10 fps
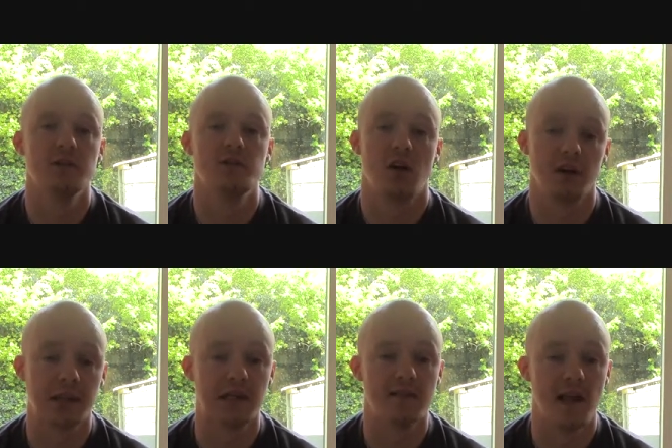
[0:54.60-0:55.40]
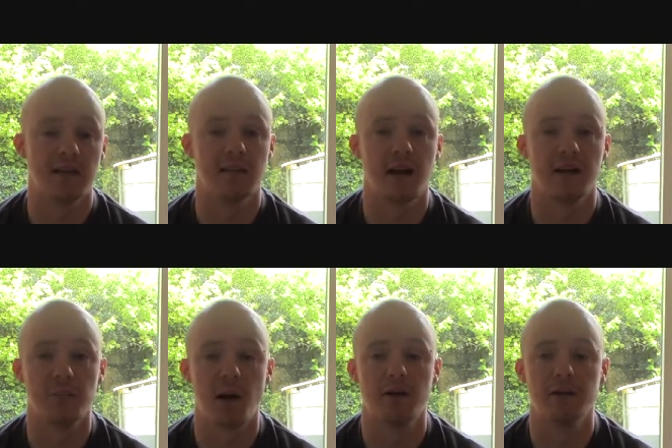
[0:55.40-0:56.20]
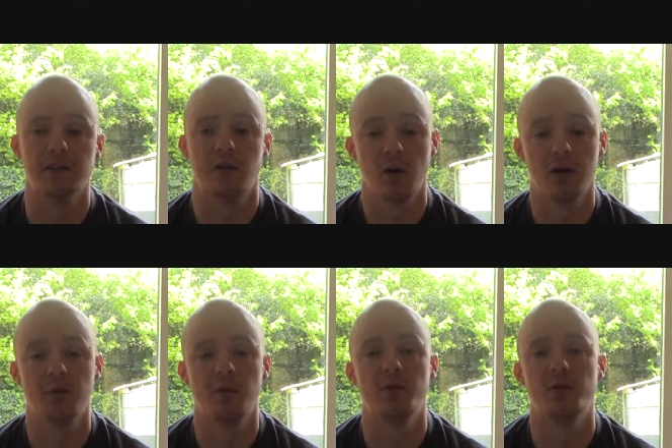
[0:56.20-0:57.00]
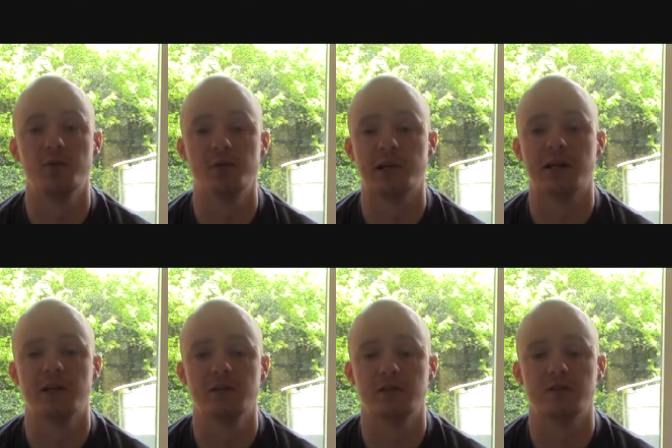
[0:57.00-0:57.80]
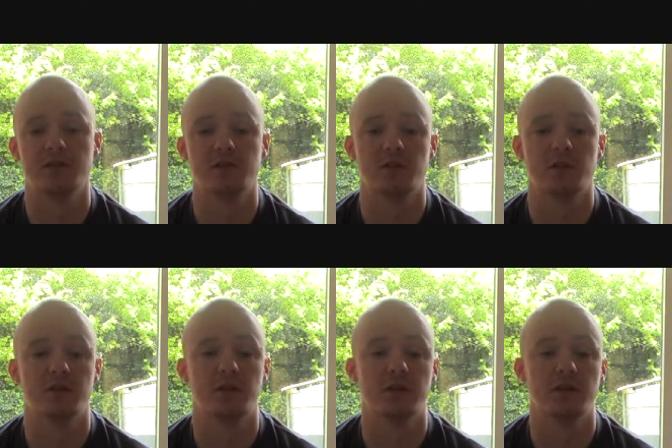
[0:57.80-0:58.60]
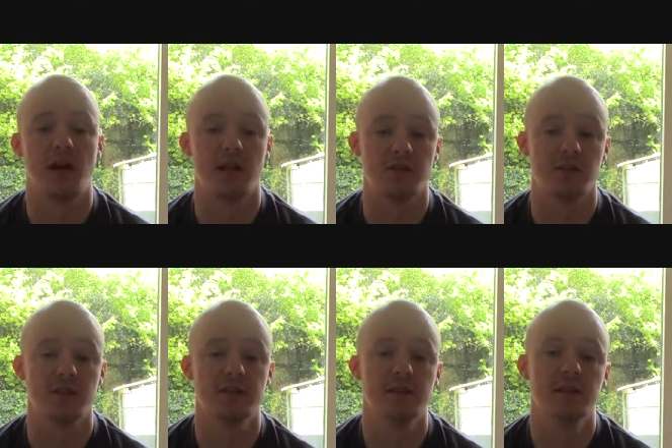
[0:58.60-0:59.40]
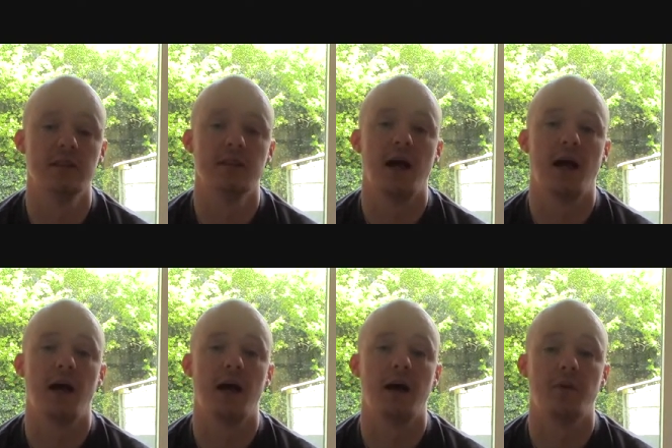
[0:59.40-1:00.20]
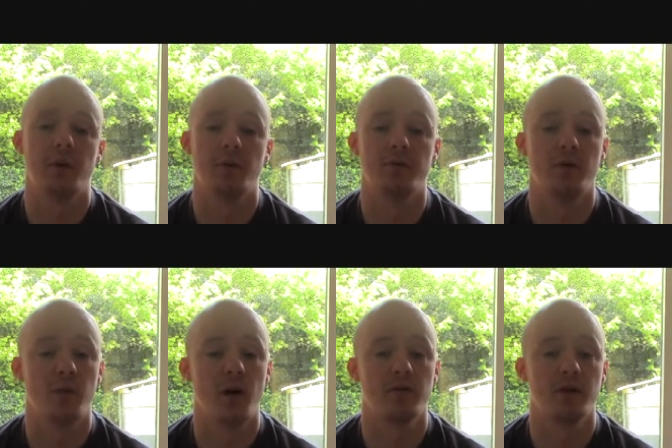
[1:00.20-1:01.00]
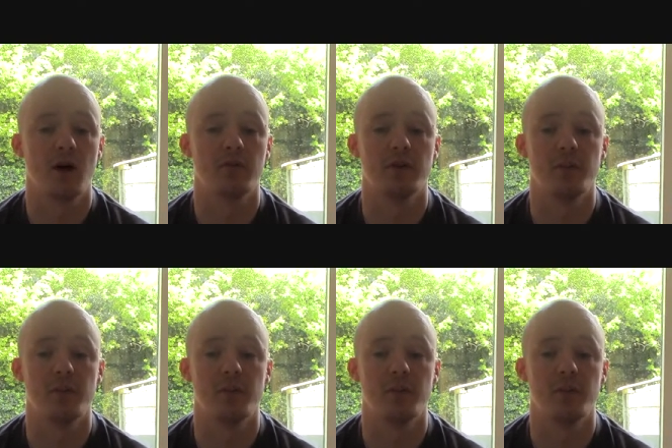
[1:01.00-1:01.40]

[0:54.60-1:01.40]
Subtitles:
strongly contend that any marriage equality movement must be inclusive of the struggle for trans rights. And People for Profit call for